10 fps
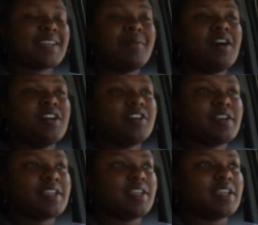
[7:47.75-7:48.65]
I'm
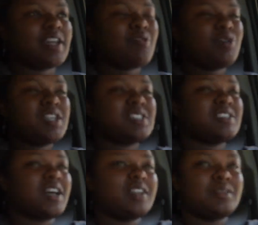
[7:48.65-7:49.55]
hungry and I want a
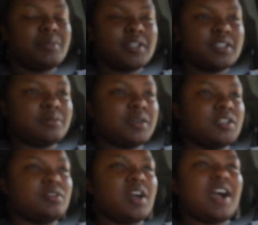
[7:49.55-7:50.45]
Sonic burger,
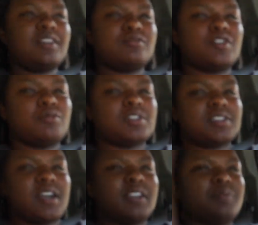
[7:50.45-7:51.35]
bro. I don't know what
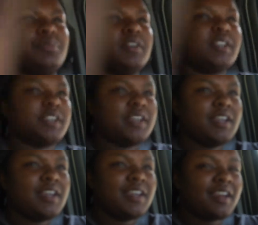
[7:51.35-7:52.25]
Sonic put
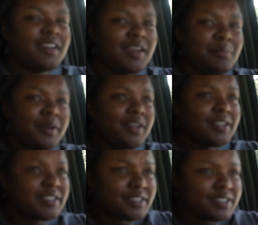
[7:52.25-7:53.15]
in they
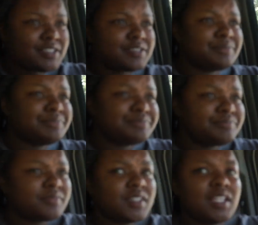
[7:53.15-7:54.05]
burgers.
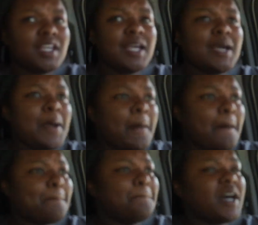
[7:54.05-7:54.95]

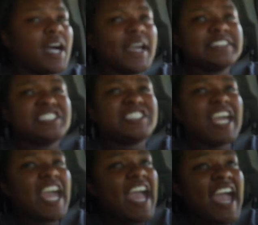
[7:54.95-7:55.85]
But
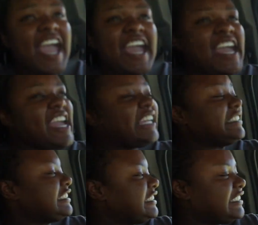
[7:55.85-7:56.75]

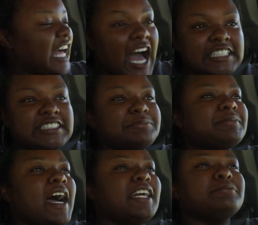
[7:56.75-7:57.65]
Jesus,
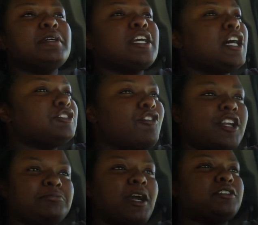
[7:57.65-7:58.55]
sometimes we go to
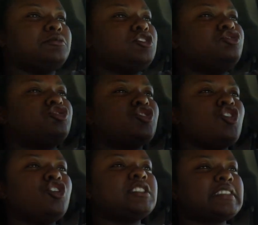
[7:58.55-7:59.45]
Sonic and be
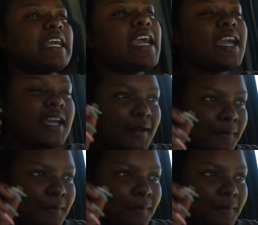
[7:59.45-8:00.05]
juicy.